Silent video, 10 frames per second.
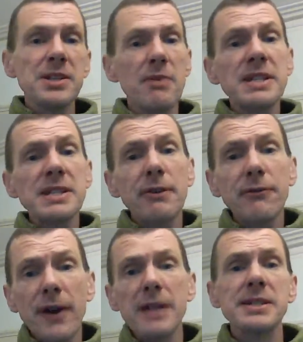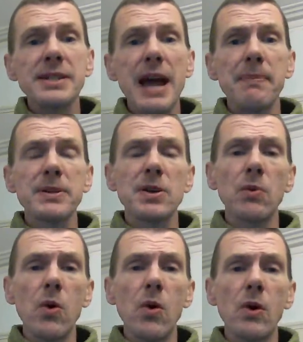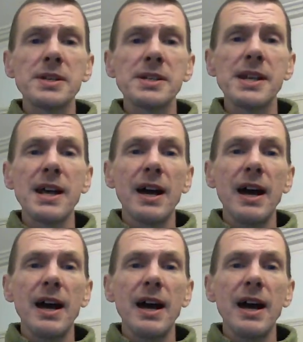So this is the first step towards